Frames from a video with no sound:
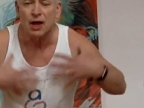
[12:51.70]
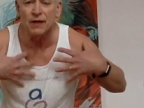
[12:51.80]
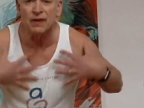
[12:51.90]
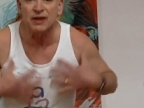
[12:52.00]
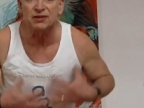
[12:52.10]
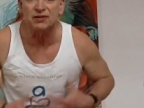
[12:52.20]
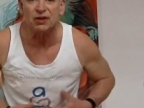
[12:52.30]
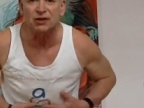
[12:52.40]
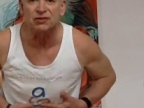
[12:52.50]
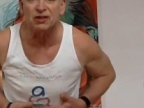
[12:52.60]
And that
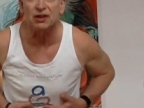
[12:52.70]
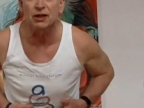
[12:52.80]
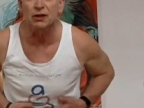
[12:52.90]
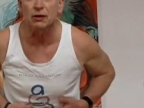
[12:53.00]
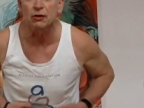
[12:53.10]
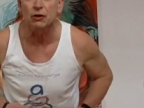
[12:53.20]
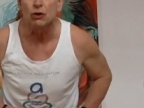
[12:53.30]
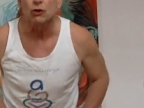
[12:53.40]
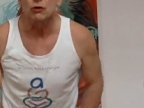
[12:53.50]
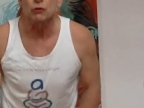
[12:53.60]
sucks in
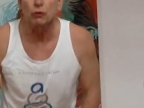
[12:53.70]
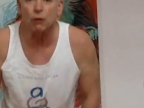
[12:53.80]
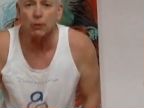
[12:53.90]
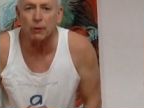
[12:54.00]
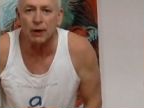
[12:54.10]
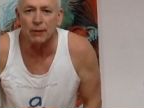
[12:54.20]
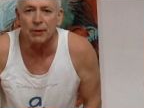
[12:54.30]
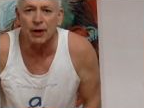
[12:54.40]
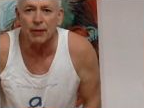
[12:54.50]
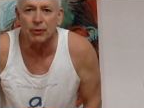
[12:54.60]
the lower
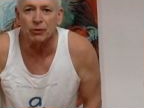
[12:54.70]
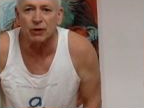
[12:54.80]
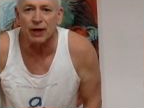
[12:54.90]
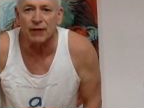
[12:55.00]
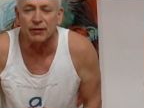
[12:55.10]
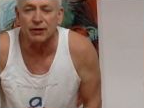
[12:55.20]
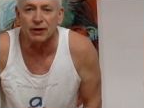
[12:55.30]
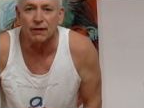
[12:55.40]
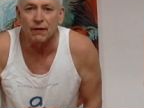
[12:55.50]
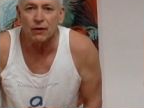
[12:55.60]
abdominal
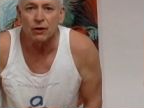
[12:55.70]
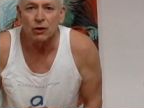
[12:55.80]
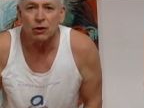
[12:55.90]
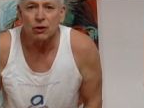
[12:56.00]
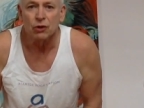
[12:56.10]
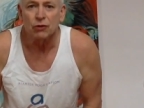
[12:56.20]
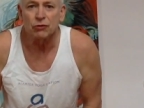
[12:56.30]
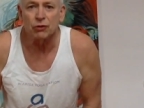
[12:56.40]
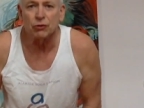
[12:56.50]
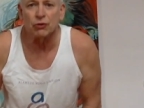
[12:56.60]
cavity.
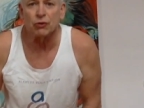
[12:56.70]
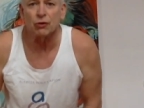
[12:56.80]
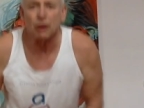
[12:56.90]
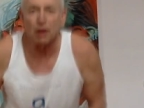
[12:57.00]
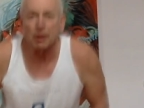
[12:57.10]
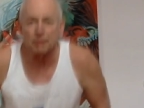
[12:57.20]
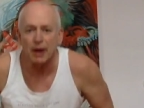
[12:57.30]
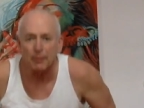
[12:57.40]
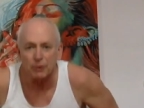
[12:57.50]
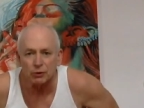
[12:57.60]
So your
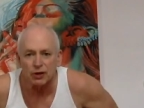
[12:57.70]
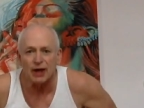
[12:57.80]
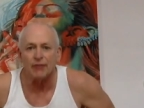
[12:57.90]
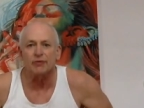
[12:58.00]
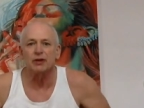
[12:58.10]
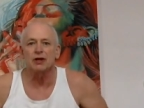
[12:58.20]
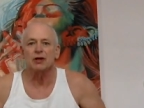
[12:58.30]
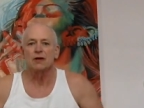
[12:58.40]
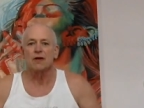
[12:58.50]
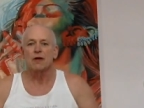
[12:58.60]
abdominal
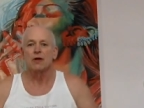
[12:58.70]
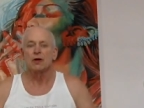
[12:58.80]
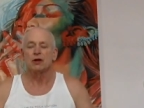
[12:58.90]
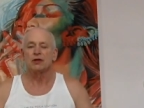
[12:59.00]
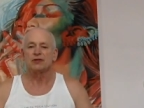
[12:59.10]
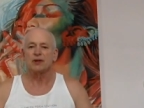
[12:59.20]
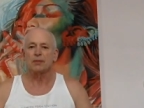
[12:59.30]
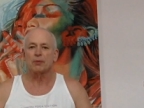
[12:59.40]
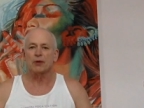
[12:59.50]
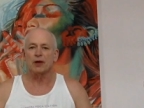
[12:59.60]
cavity is
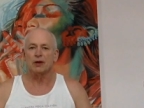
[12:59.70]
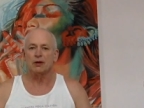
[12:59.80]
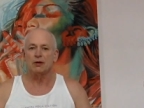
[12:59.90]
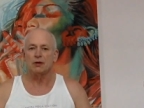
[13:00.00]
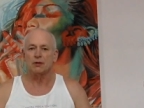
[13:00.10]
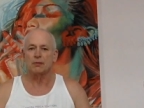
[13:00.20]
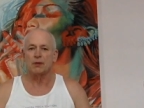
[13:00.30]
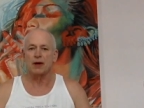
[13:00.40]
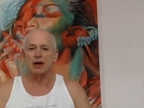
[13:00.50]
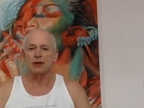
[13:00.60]
separated
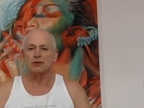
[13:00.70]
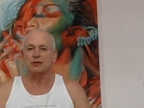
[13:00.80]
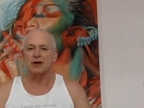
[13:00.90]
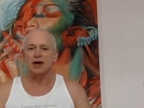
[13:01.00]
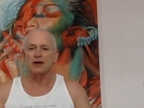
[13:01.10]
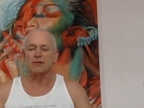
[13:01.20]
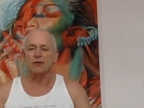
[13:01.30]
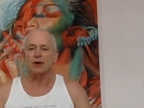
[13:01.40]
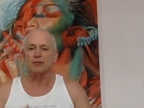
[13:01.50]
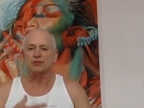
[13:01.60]
by the
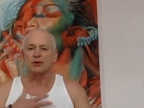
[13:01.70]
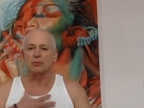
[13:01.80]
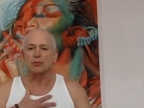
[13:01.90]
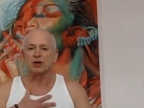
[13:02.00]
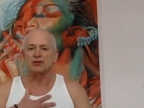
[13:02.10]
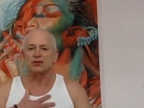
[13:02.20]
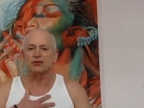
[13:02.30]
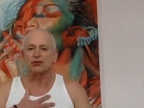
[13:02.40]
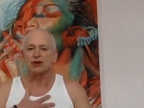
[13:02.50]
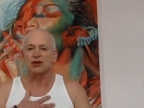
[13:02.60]
diaphragm, separate the
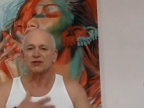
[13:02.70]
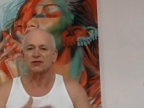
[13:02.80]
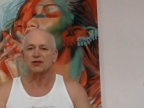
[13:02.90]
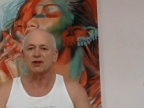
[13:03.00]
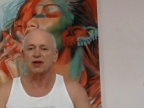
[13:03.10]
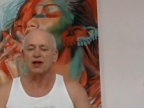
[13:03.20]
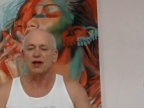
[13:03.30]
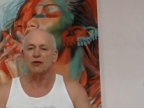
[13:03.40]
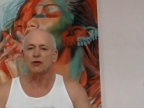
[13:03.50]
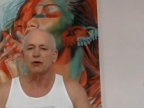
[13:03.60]
chest
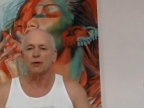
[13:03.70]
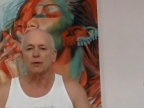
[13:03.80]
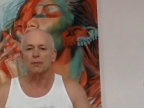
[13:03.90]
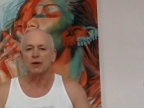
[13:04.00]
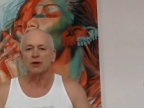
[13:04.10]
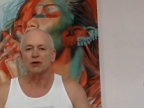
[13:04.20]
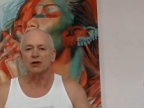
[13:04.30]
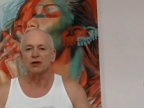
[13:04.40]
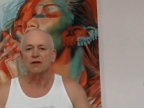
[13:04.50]
and the lower belly.